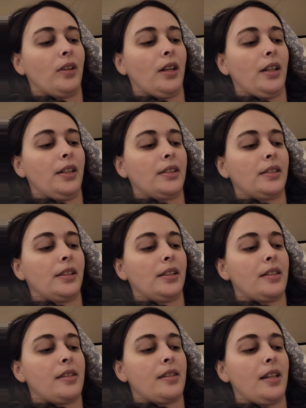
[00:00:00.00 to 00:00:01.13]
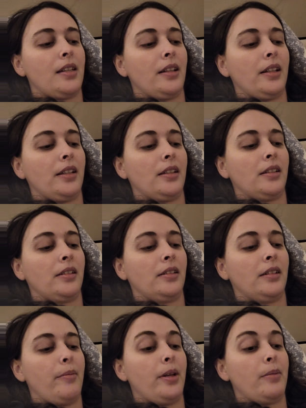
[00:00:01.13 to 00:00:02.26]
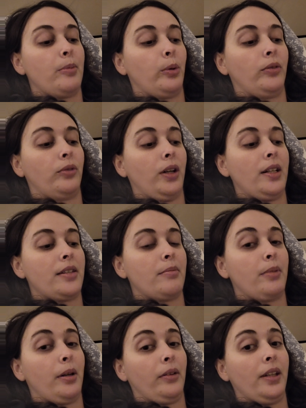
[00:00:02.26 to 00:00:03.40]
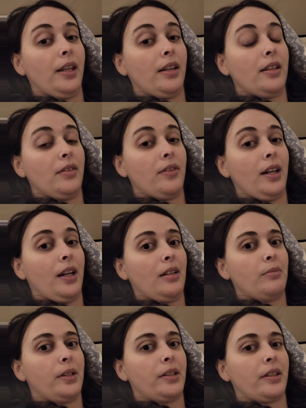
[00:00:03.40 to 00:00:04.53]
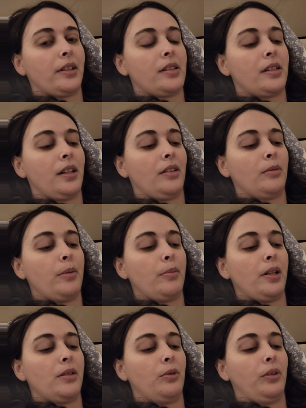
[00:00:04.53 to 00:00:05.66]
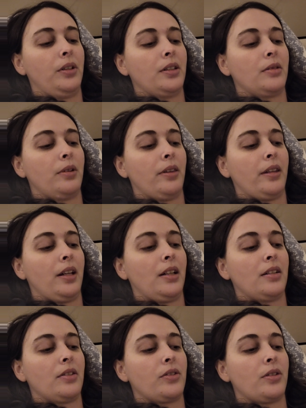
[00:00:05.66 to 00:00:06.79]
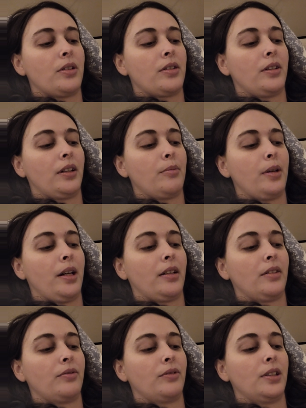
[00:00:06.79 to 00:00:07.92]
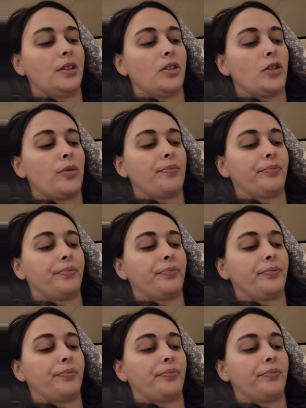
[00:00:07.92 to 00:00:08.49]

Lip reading: I guess I could say like I made a bowl of rice and barely ate any of that because I could tell my body really didn't want that, so I stuck it back in the fridge.